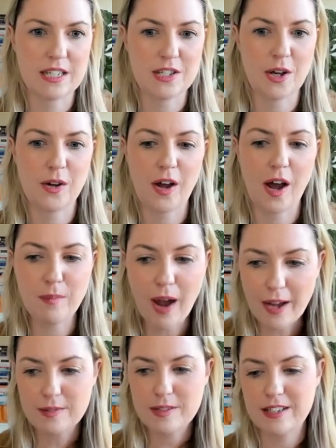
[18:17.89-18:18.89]
So I'm
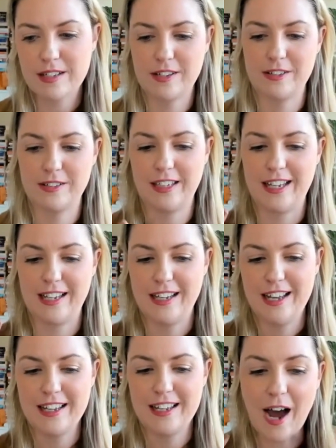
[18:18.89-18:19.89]
absolutely,
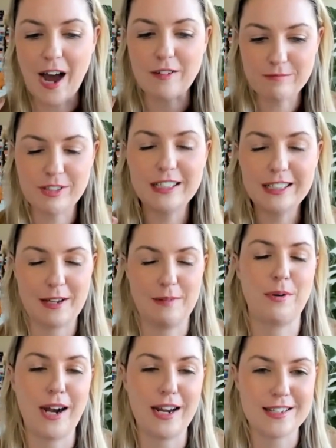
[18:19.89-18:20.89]
I'm really
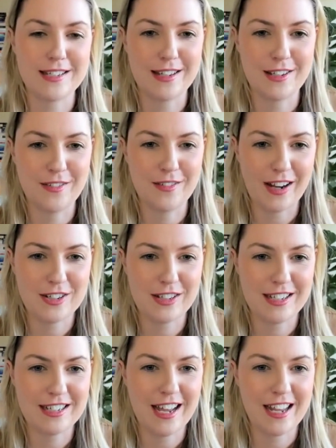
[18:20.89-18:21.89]
impressed that you've
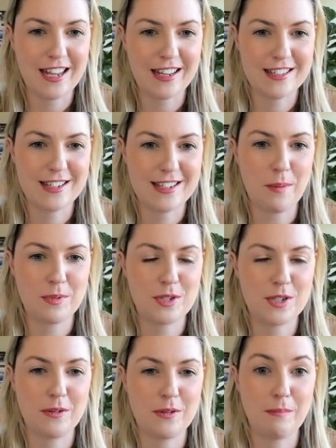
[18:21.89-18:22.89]
actually taken steps
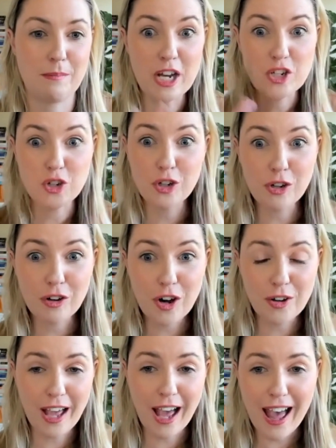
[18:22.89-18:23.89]
to make sure
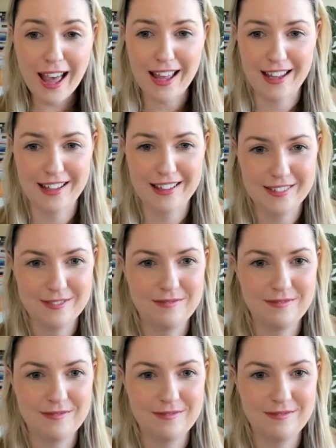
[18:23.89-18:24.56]
you're okay.